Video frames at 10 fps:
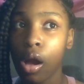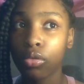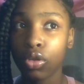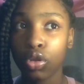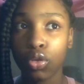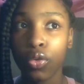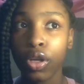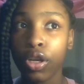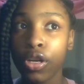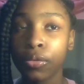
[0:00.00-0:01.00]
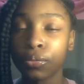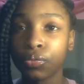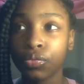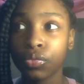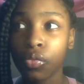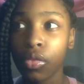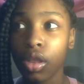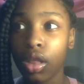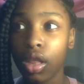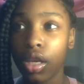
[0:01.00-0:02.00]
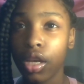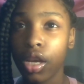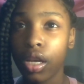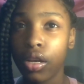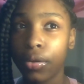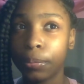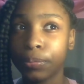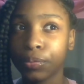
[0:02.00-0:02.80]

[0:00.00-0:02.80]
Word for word: I was on Twitter, and then